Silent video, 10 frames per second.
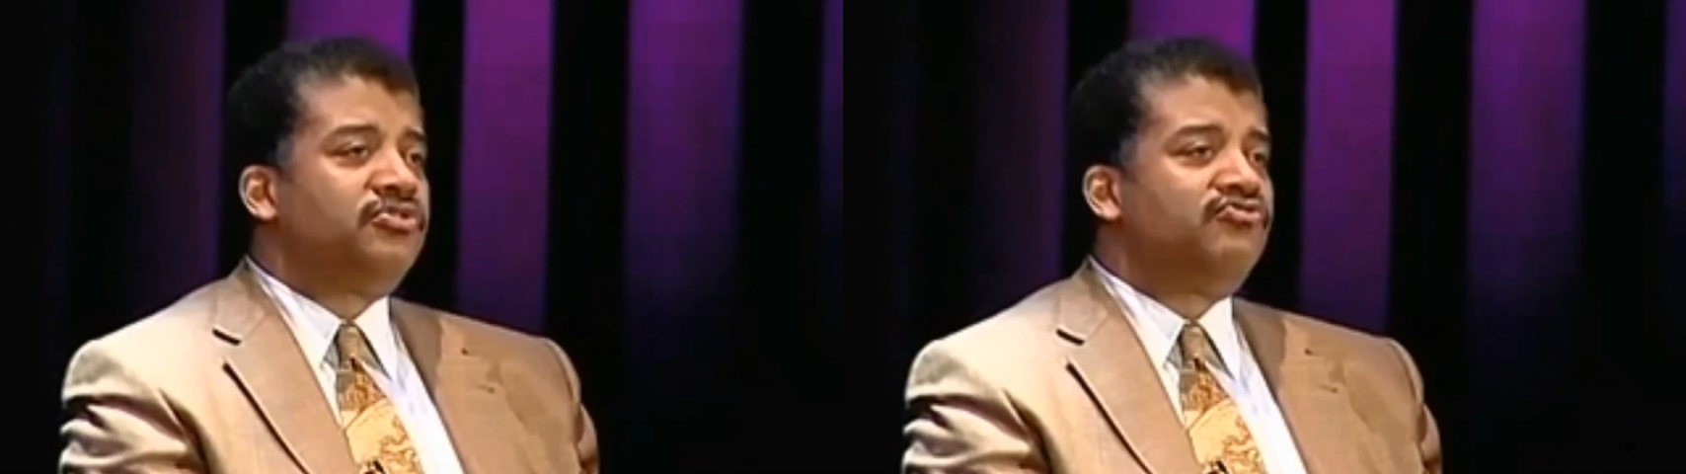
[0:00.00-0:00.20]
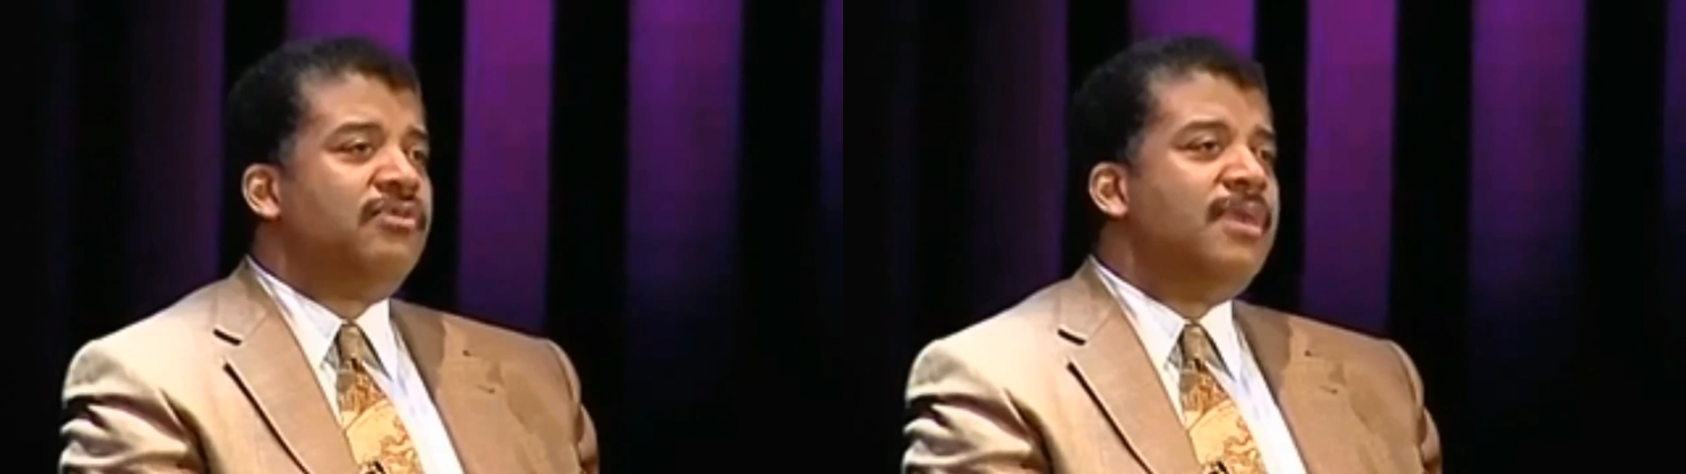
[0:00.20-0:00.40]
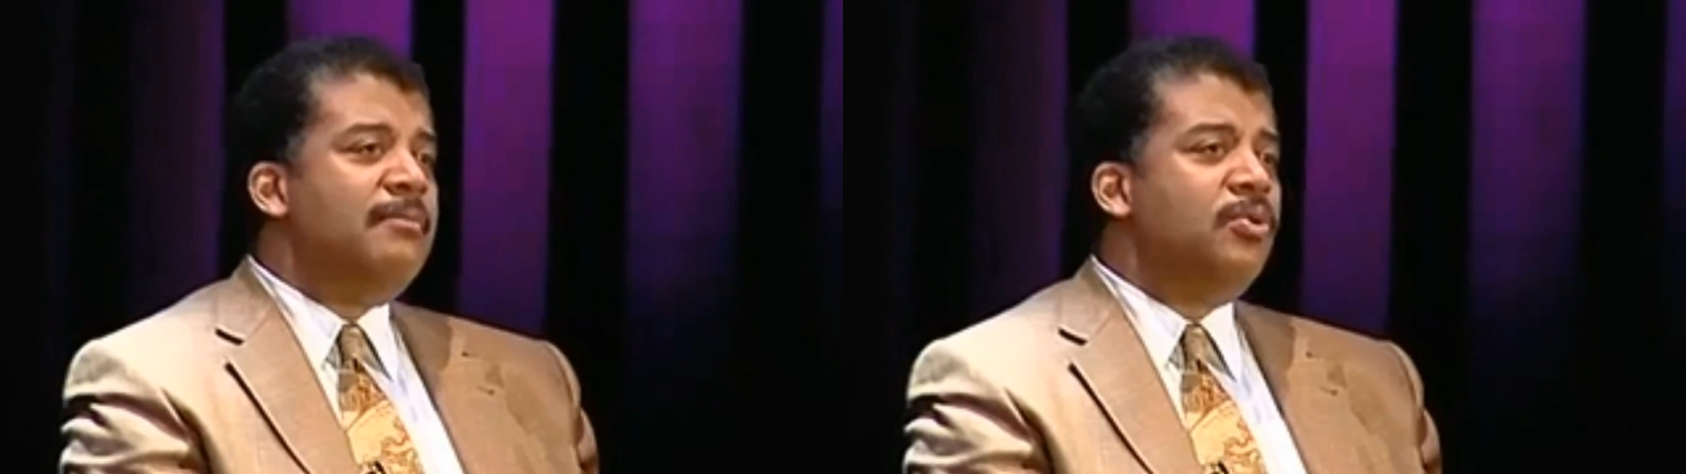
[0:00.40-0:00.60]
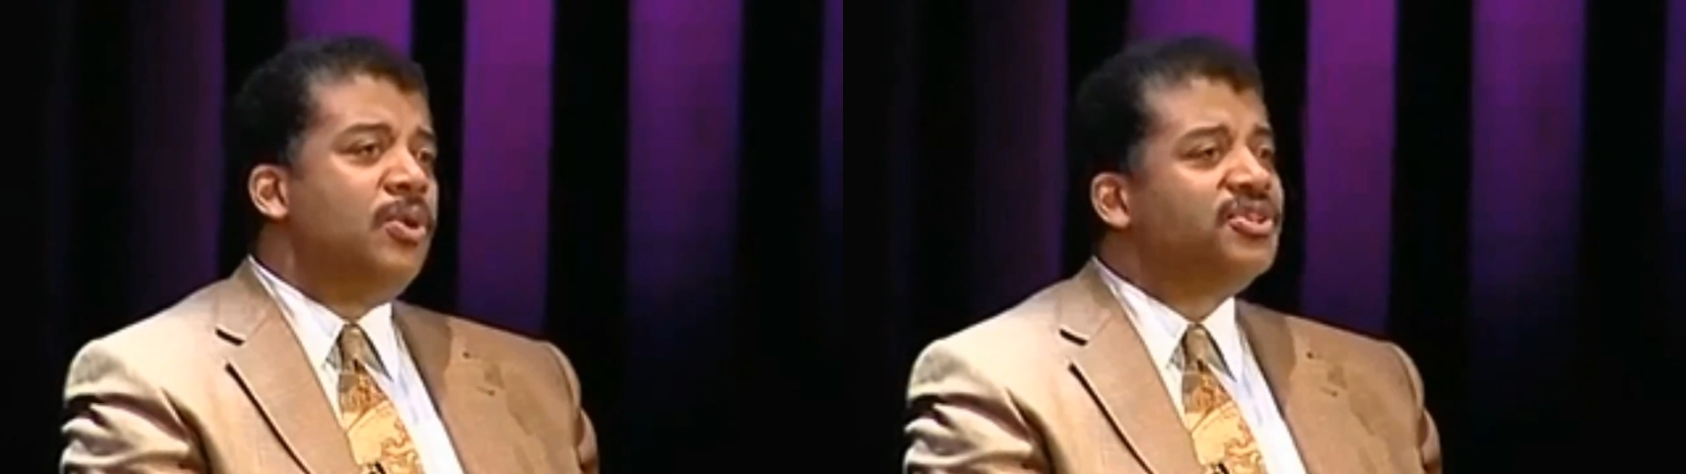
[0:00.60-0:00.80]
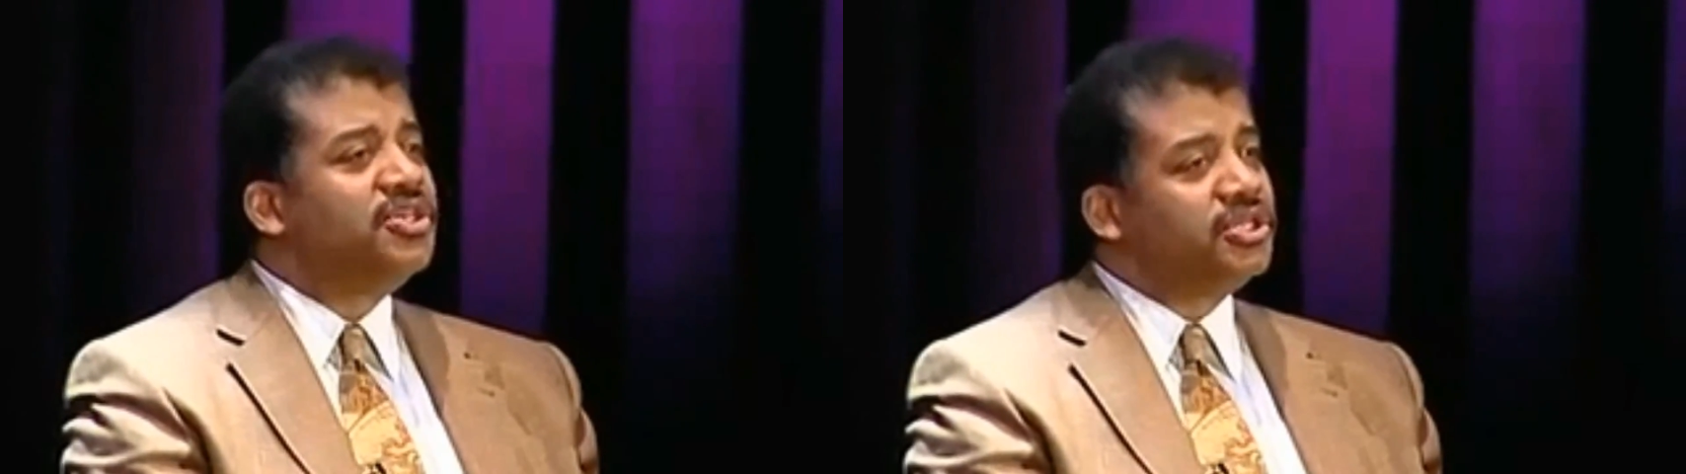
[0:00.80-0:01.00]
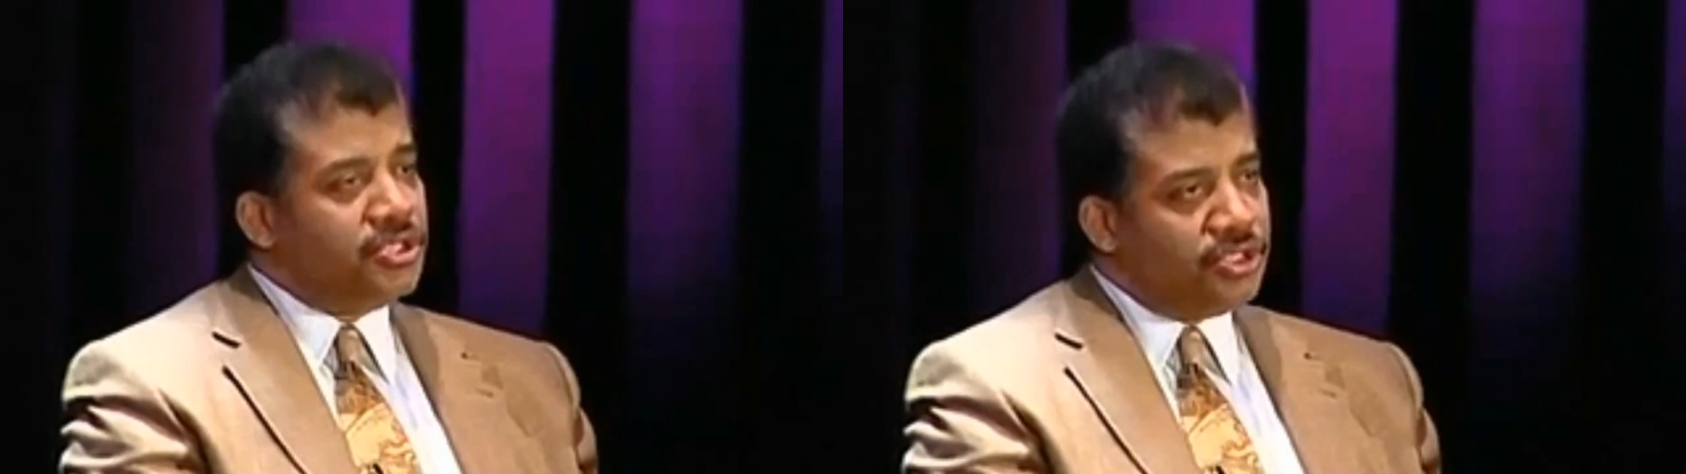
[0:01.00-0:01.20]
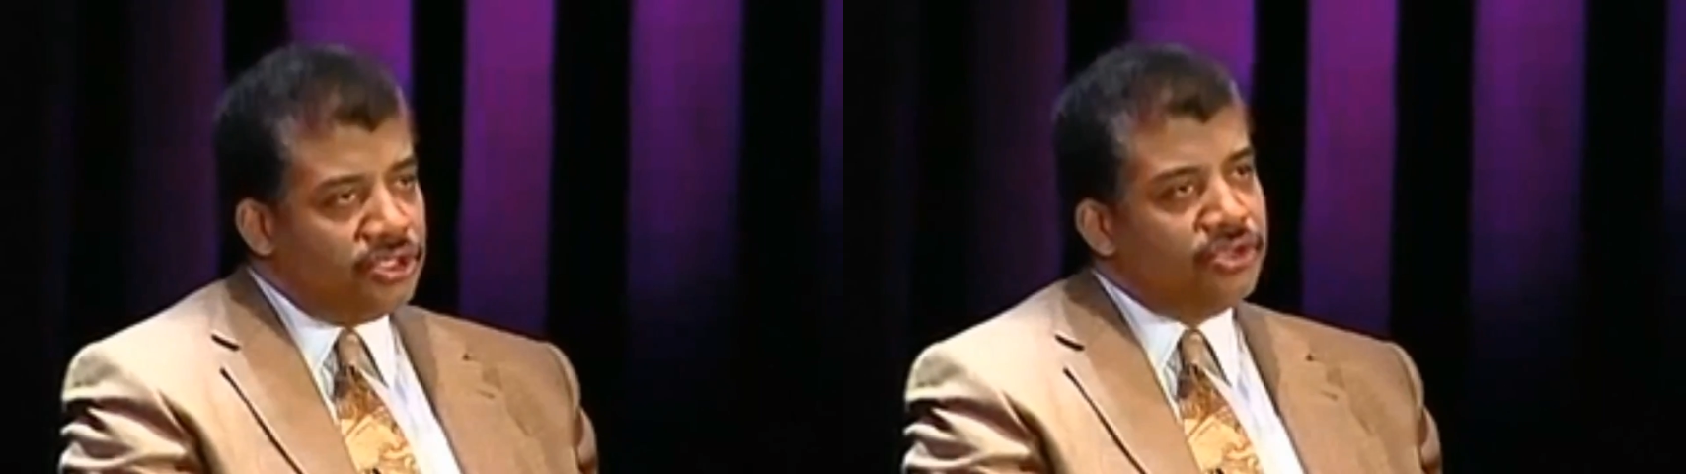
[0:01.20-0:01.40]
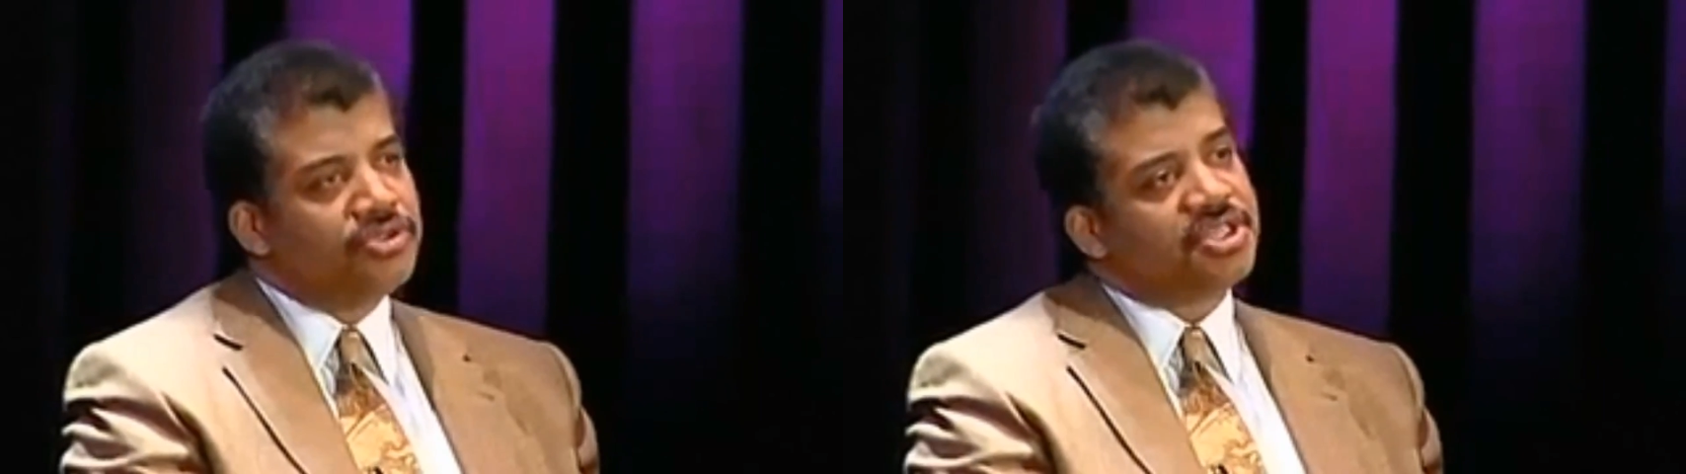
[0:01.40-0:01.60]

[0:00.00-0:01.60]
Space movies.